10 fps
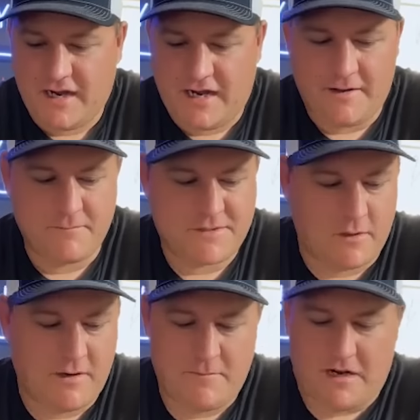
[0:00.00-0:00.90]

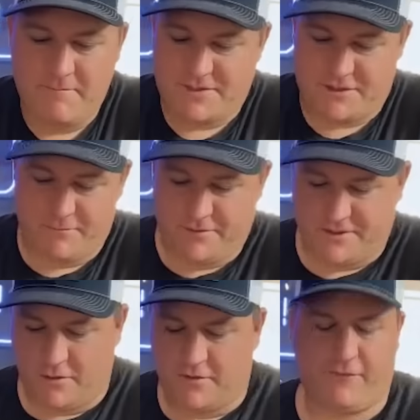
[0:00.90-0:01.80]
So I'm super
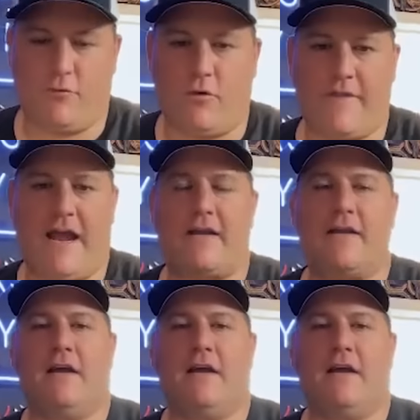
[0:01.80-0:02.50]
stoked for all of that.